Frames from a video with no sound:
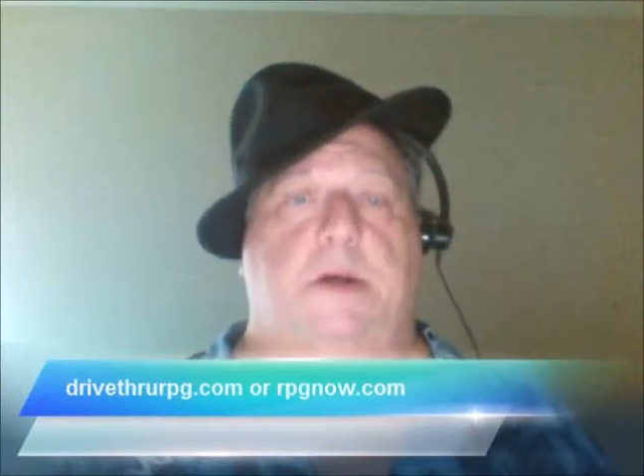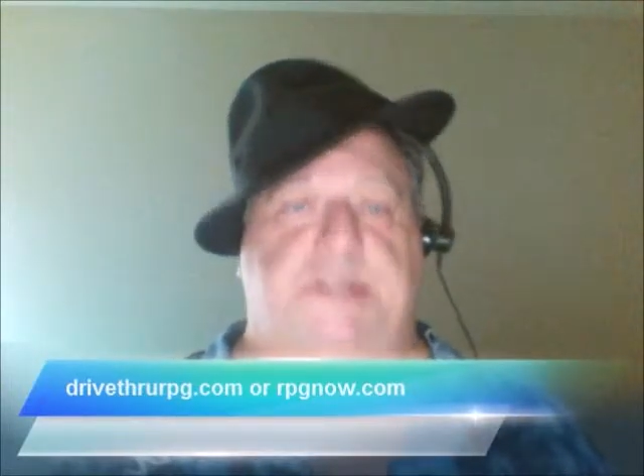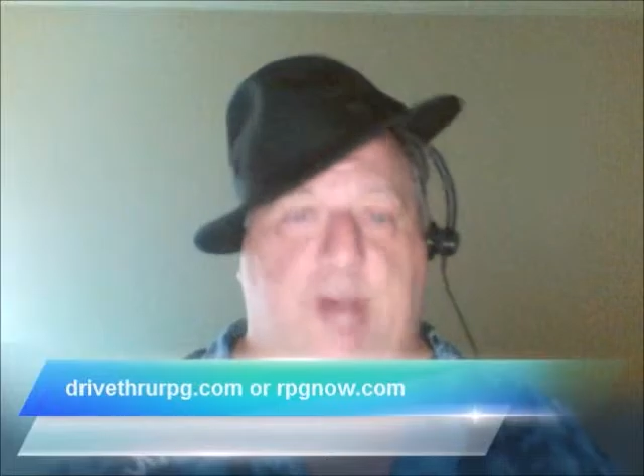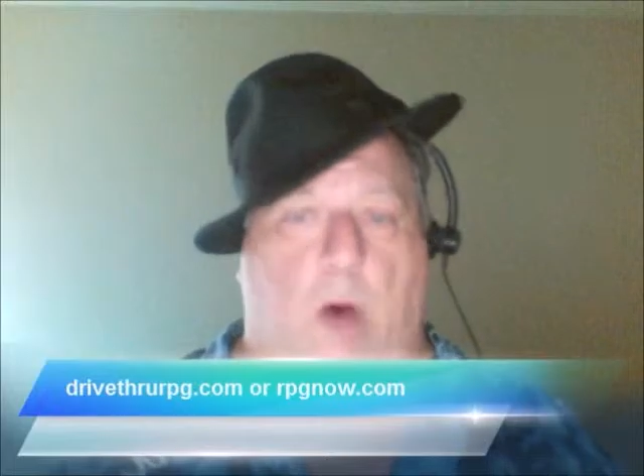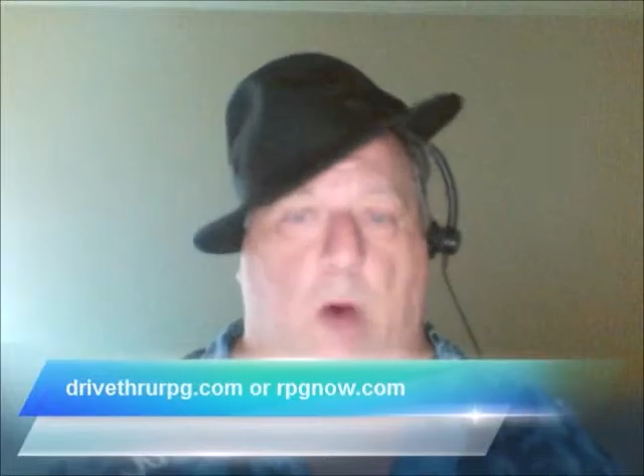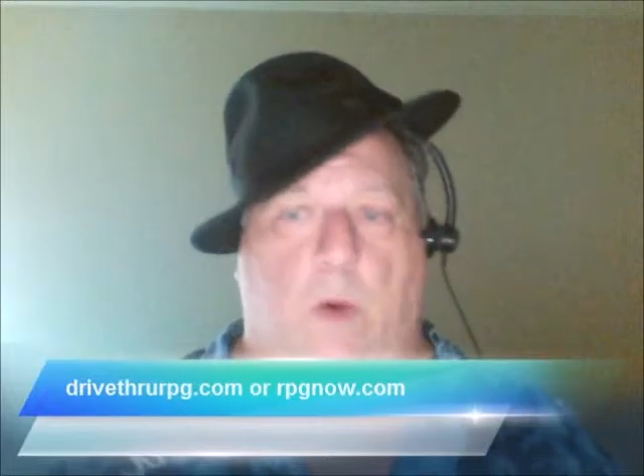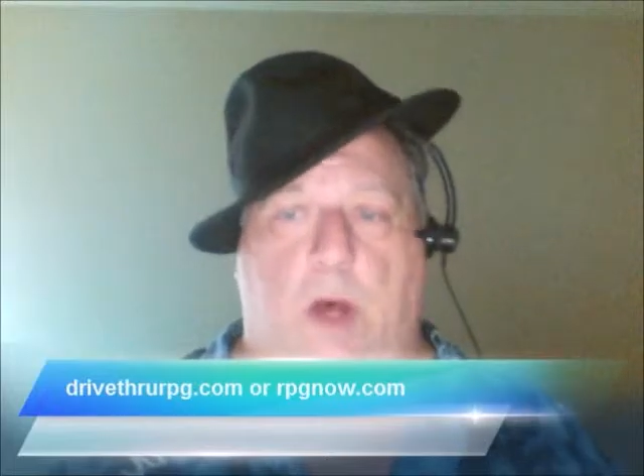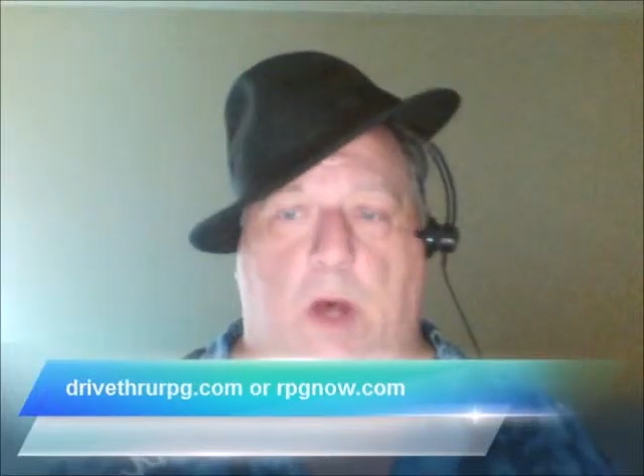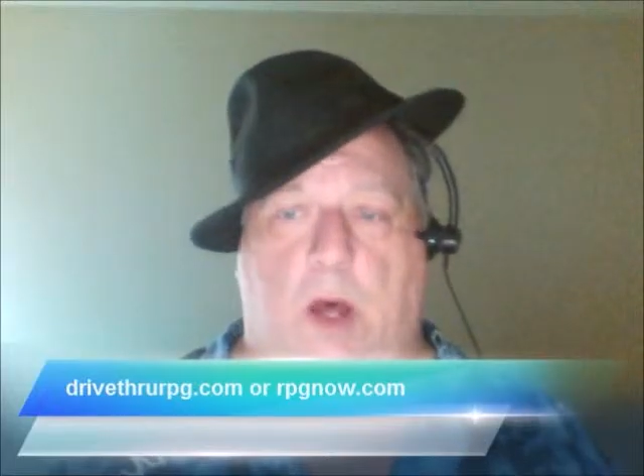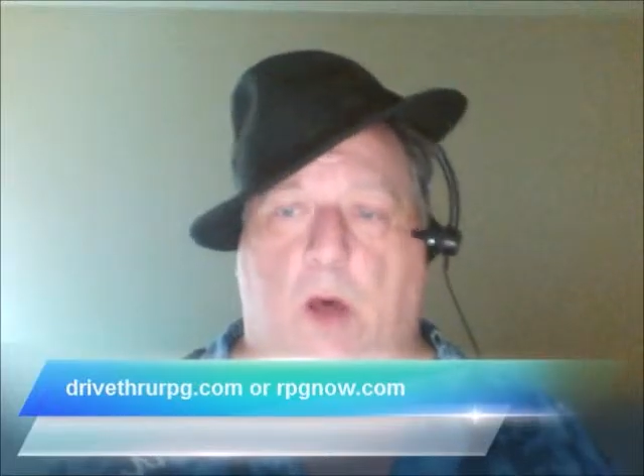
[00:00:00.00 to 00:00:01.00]
So,
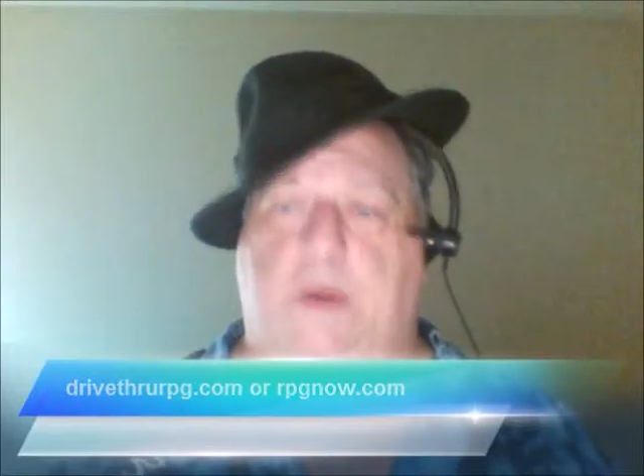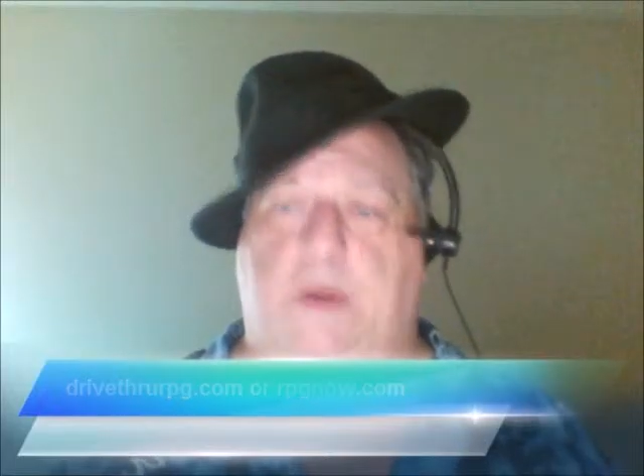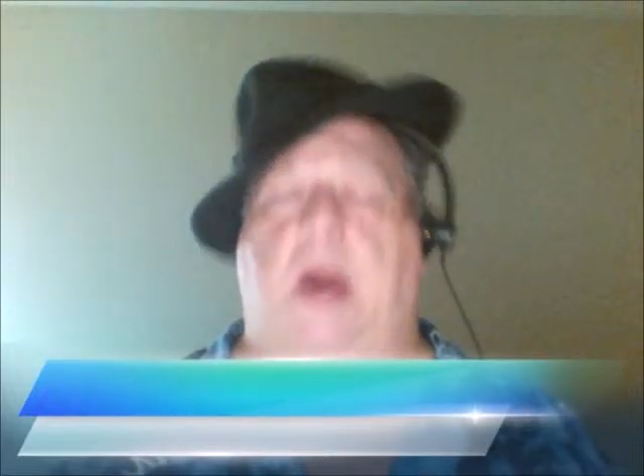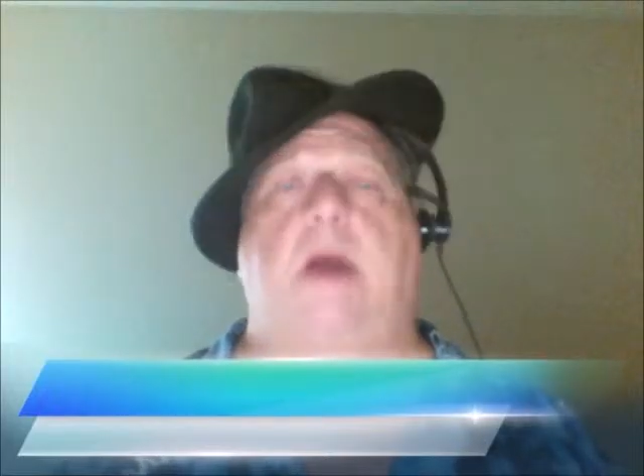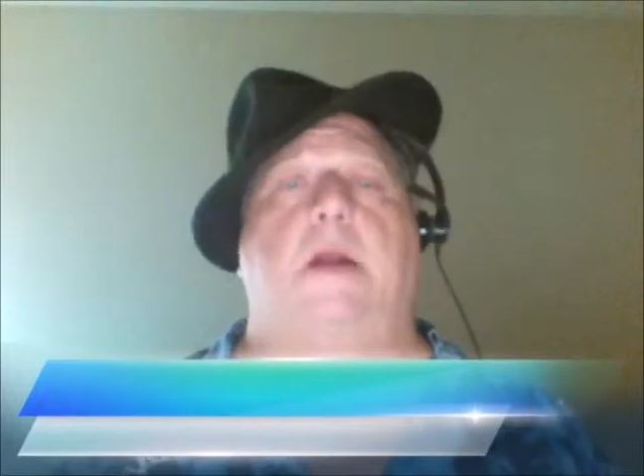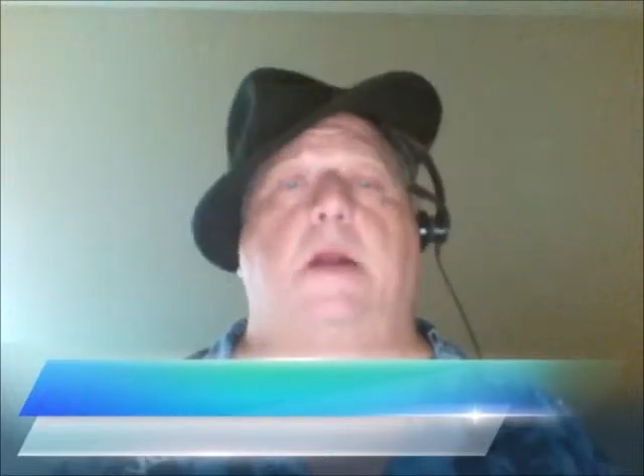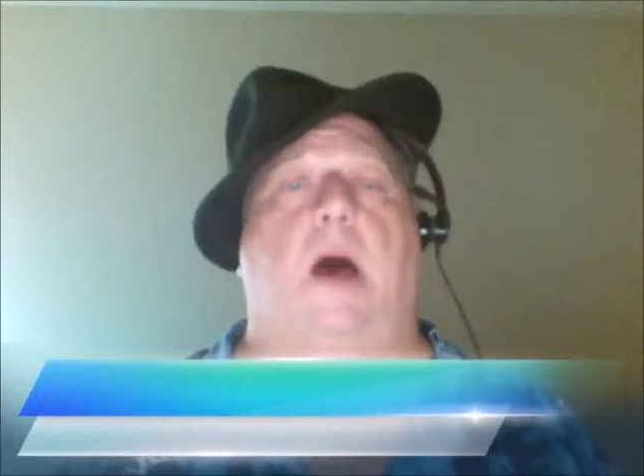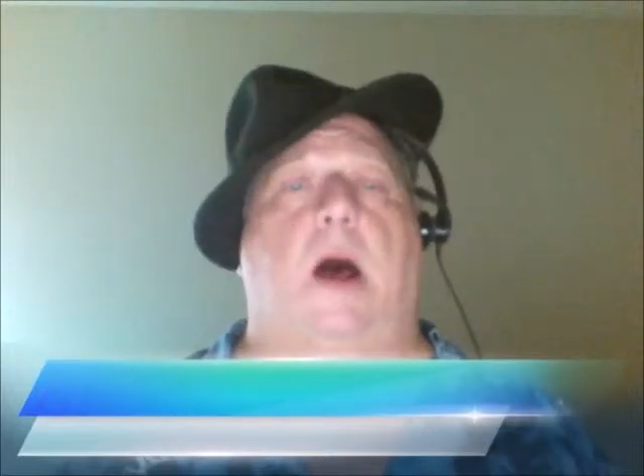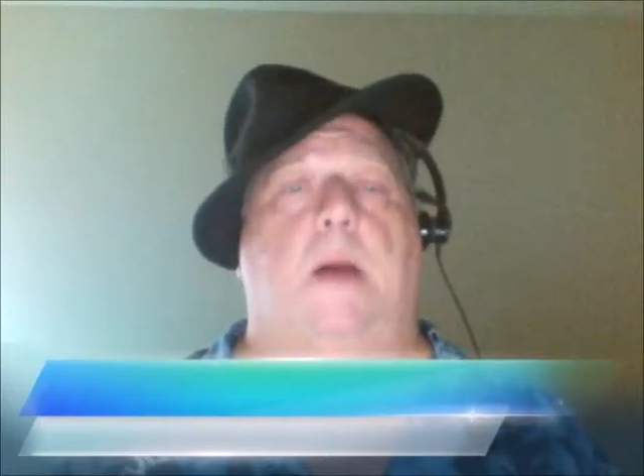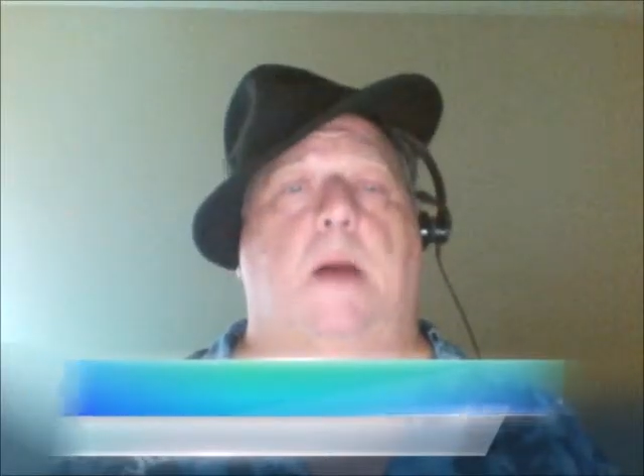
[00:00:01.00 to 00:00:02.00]
okay,
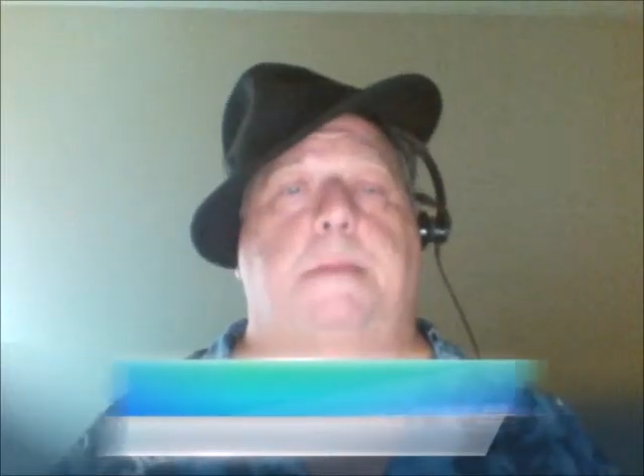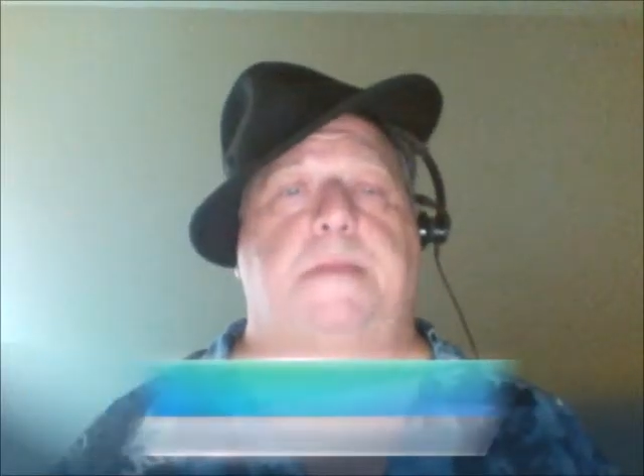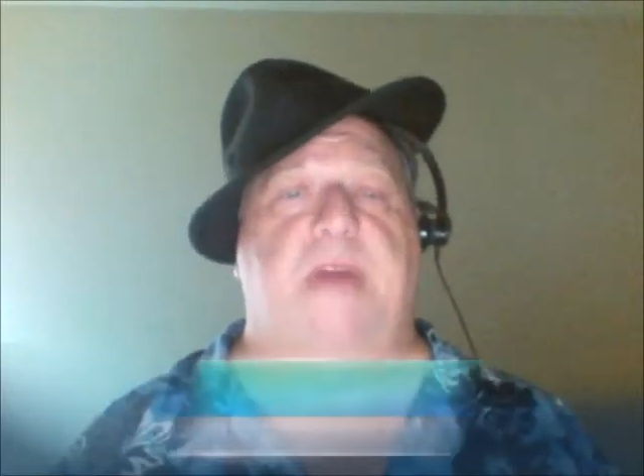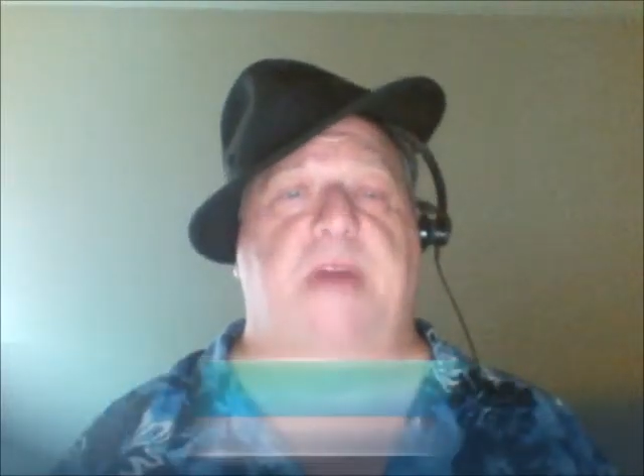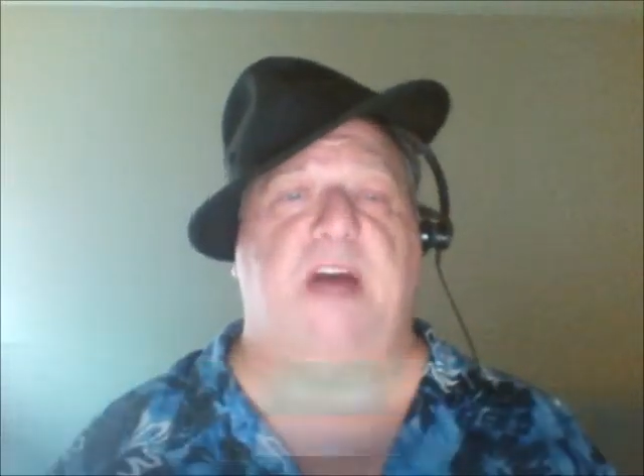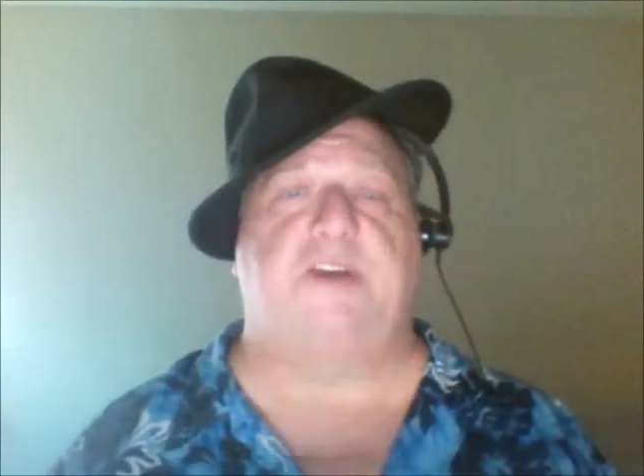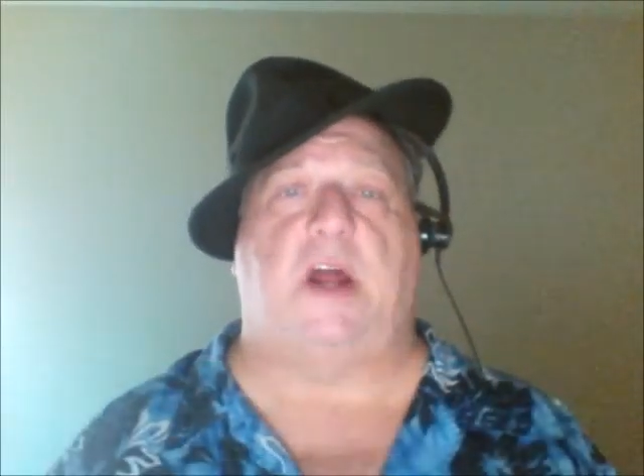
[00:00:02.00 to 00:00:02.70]
that's